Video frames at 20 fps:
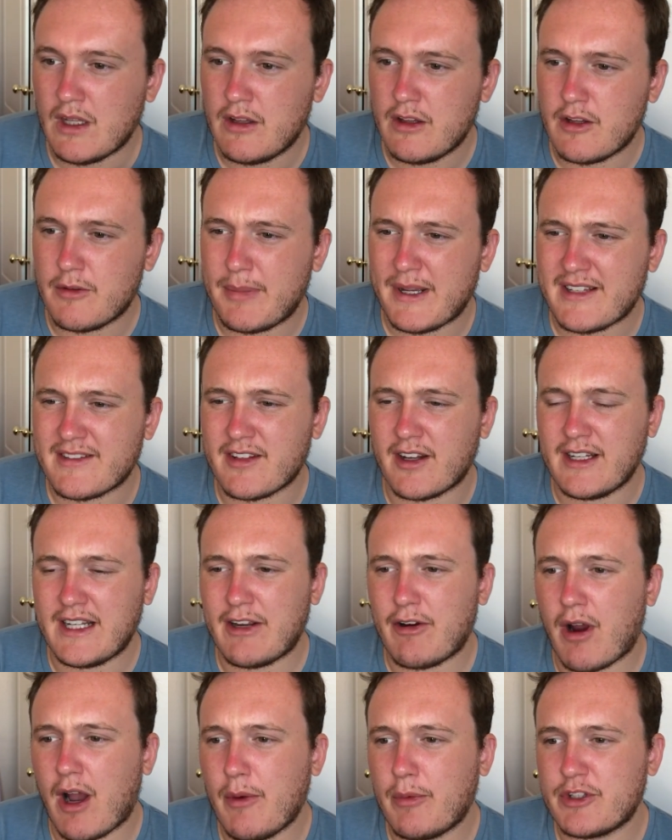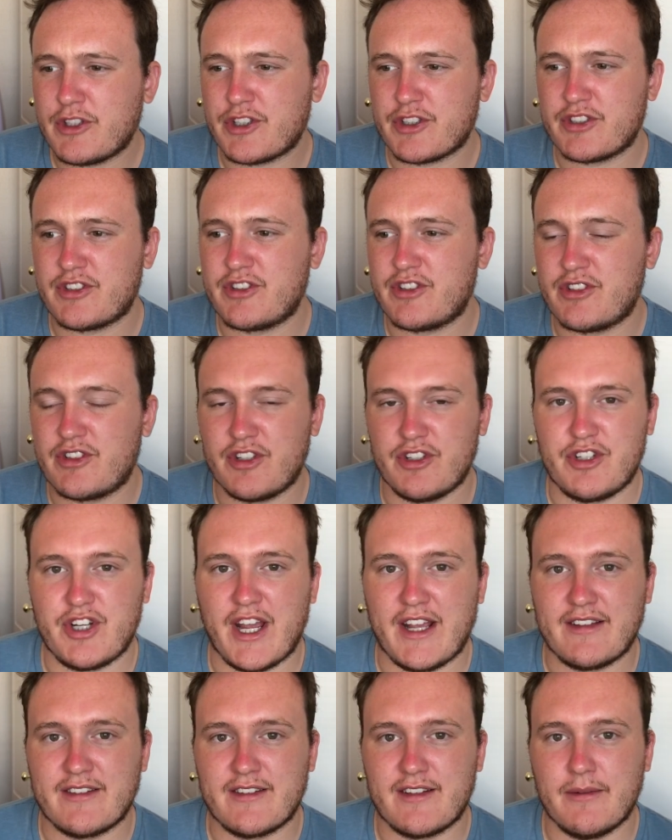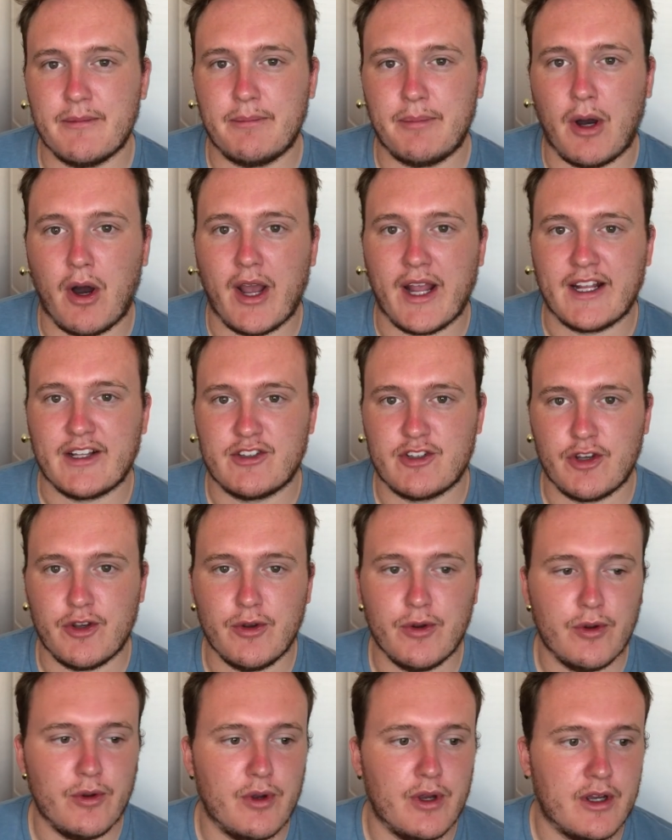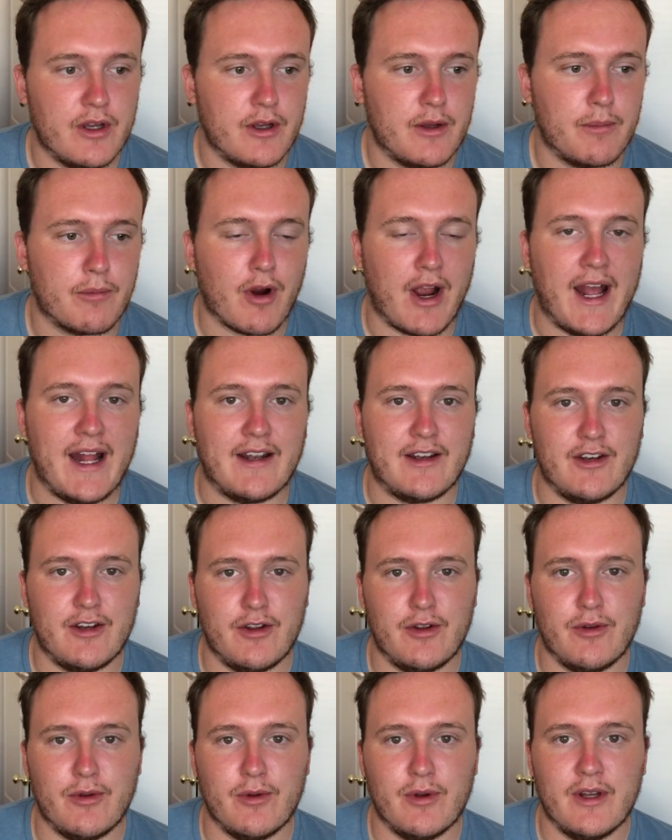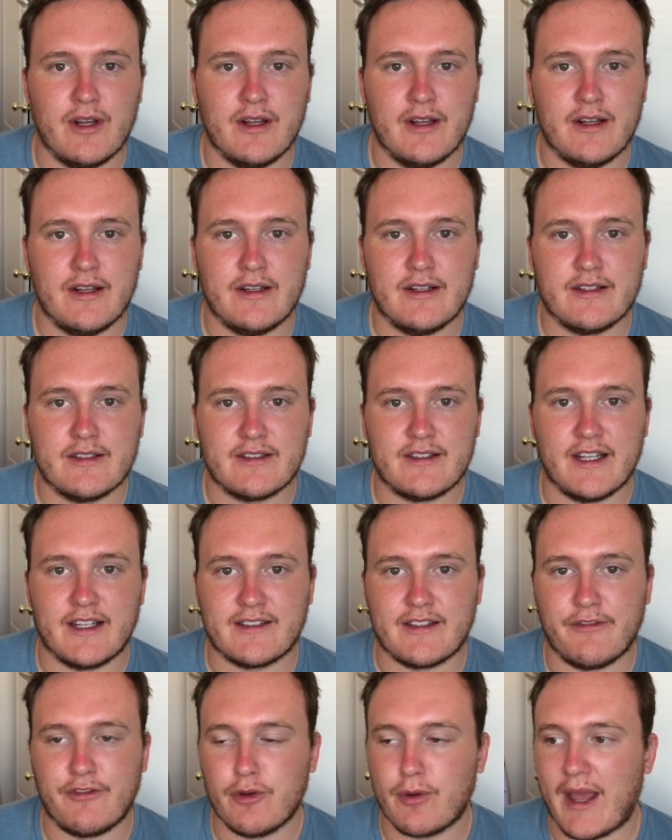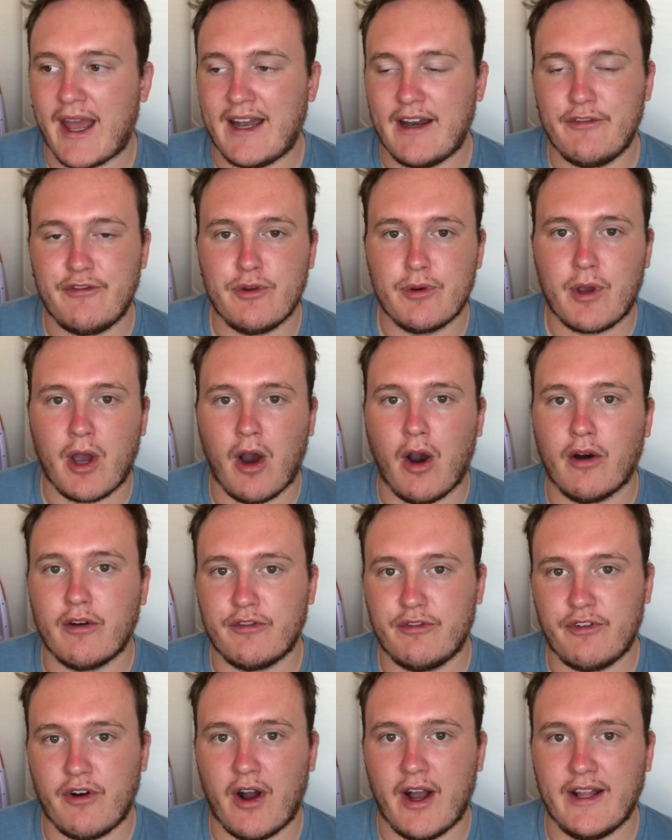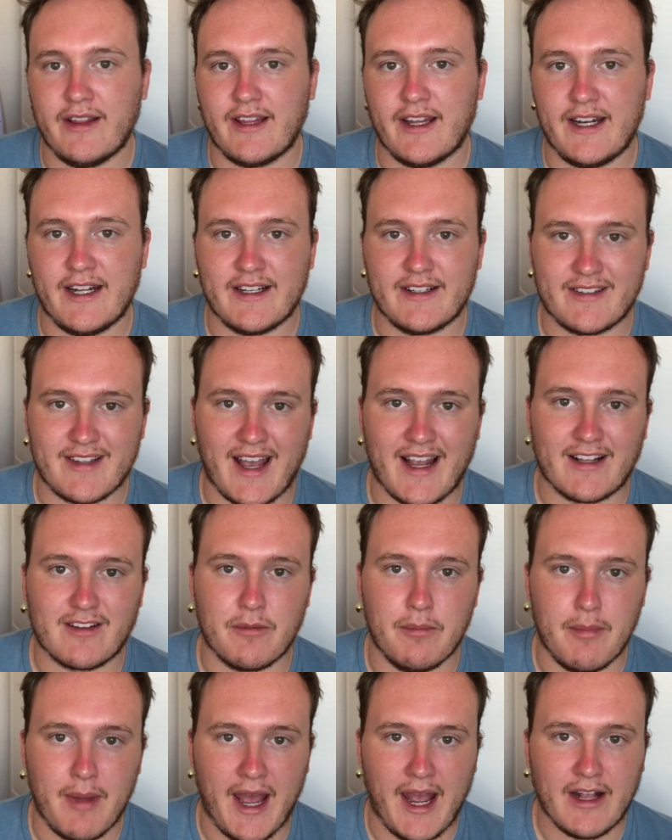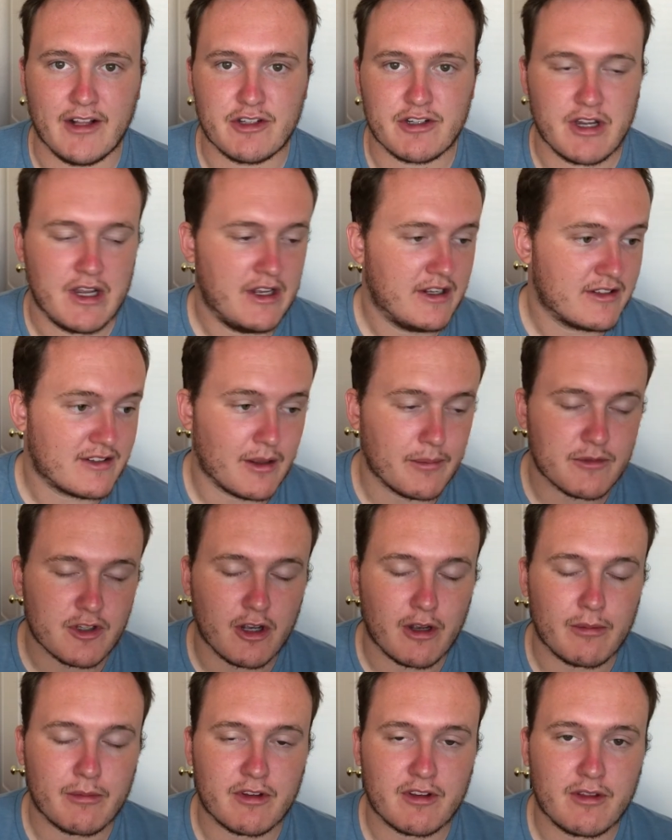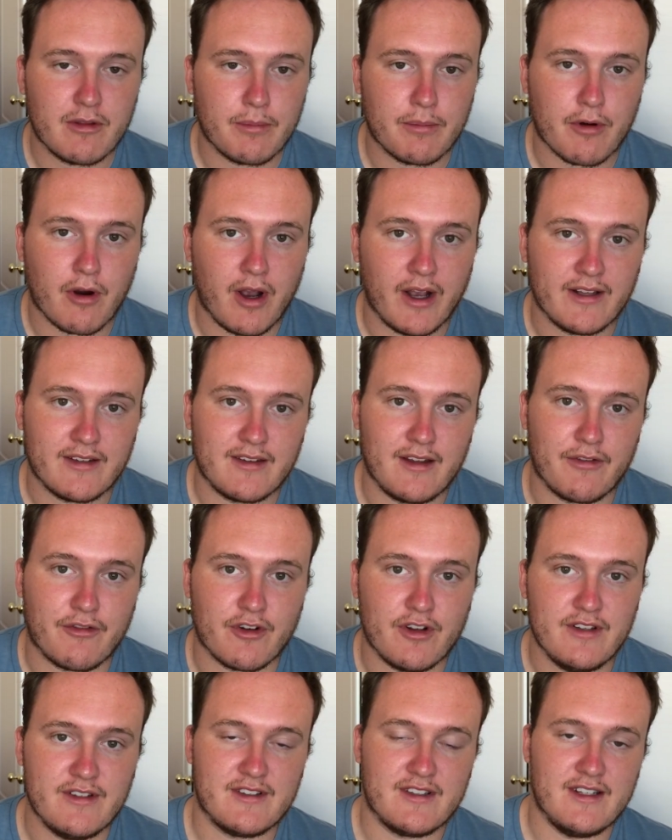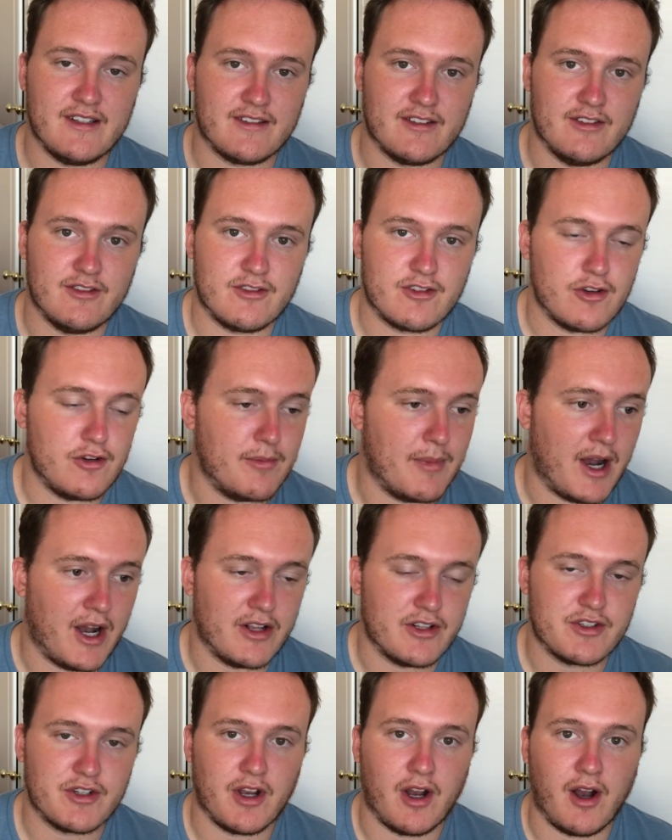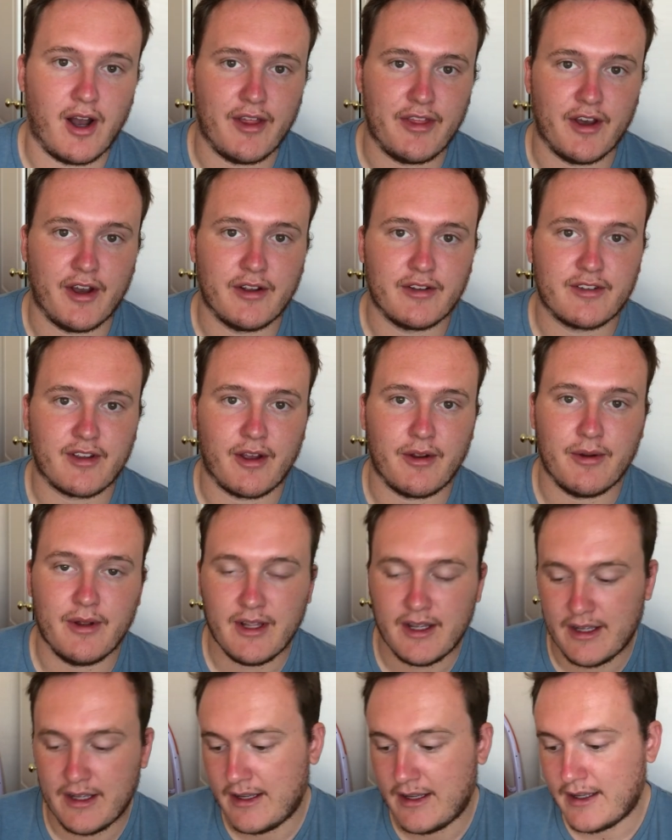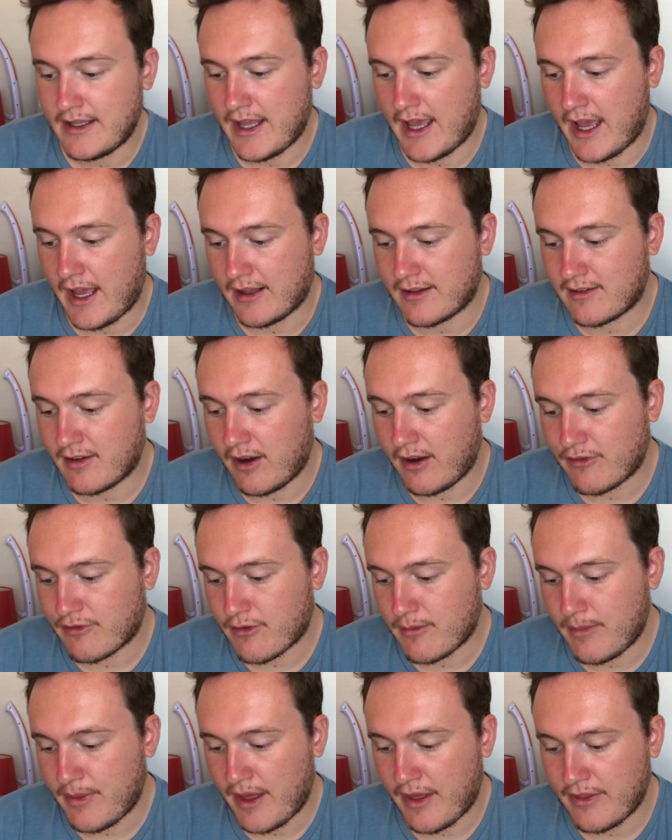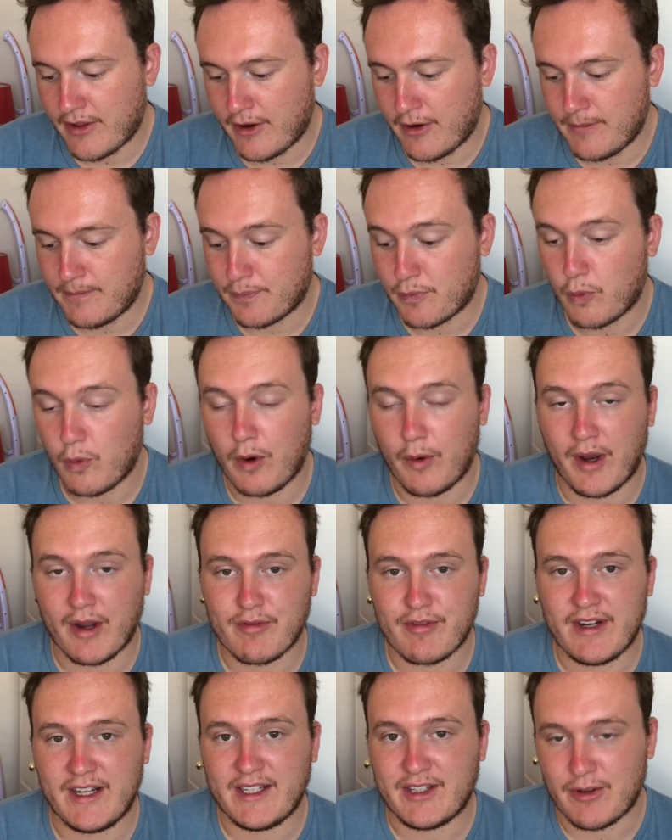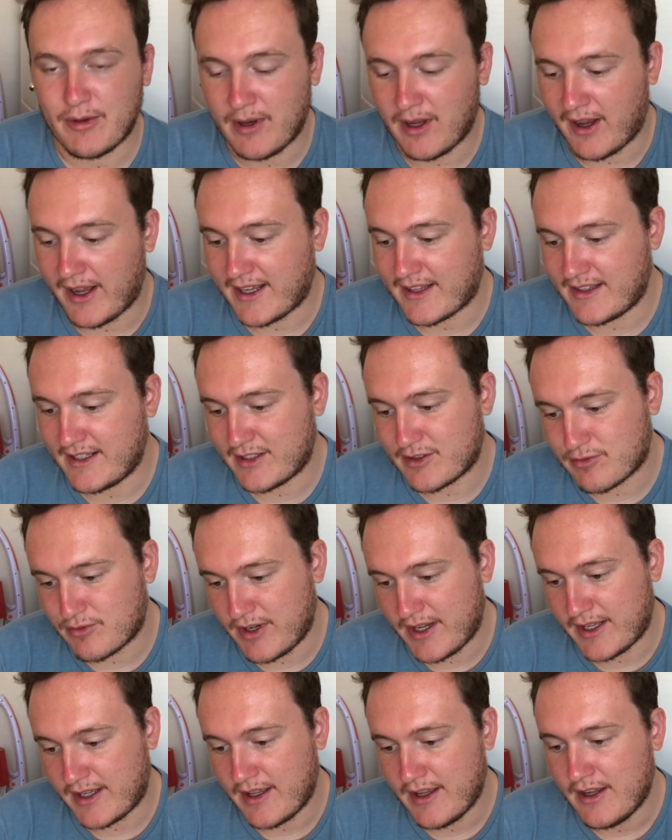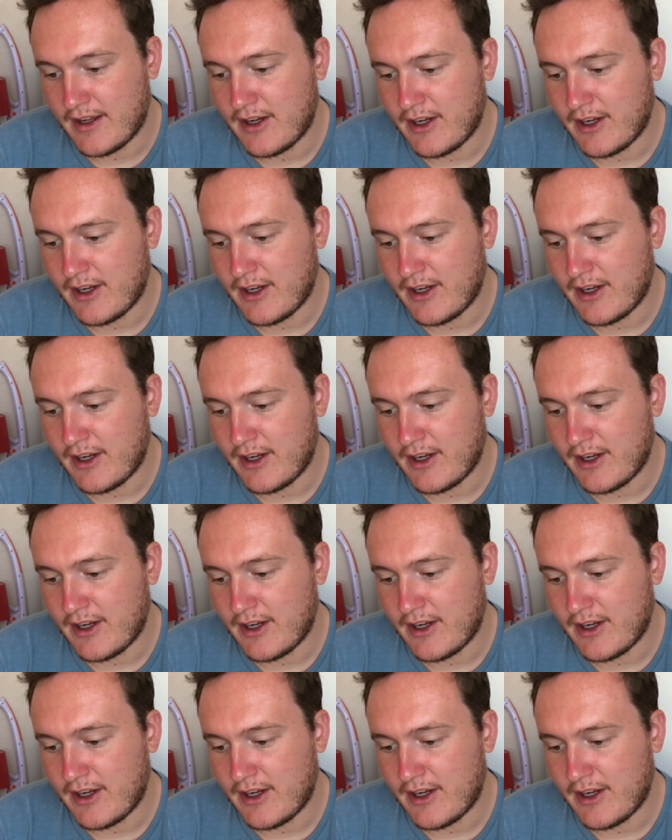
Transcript: the best idea I would just suggest buying two brand new sticks if you can, if you can't find an exact match. Sometimes the price difference isn't too much either, so yeah, aside from that though, well I really do like this rig.